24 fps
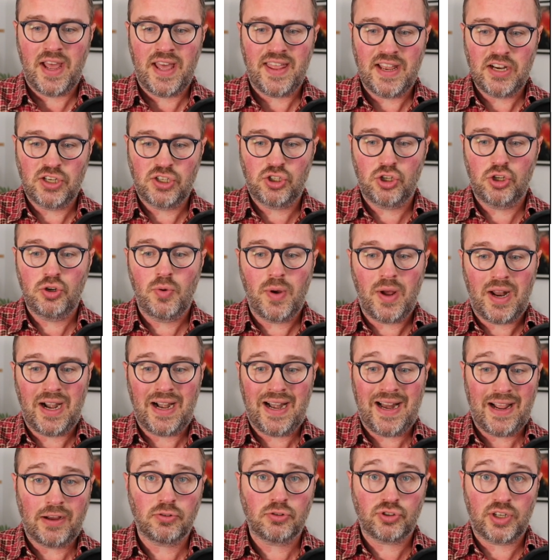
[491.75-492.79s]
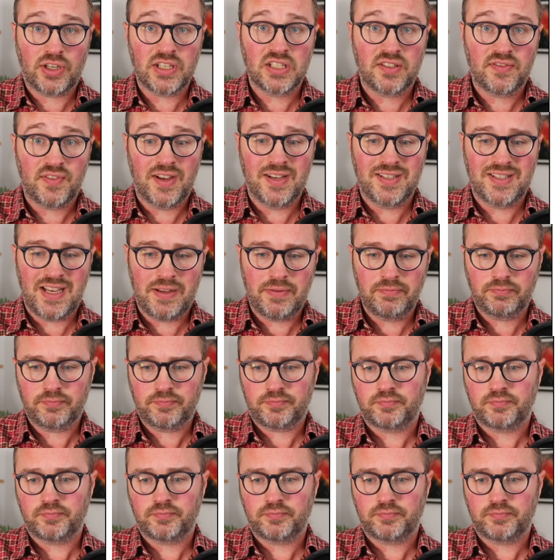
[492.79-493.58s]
They do allow transfers in.